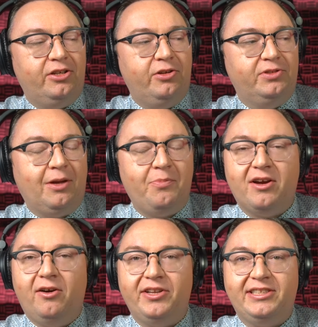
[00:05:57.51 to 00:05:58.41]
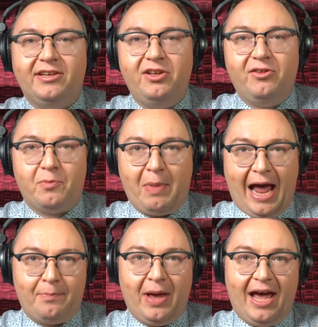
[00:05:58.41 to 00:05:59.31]
use something called a cellular
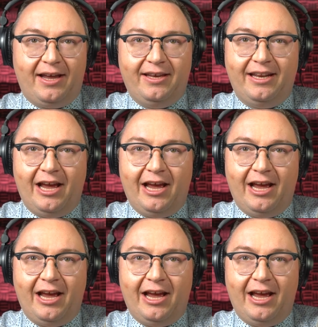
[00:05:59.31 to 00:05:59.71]
backpack.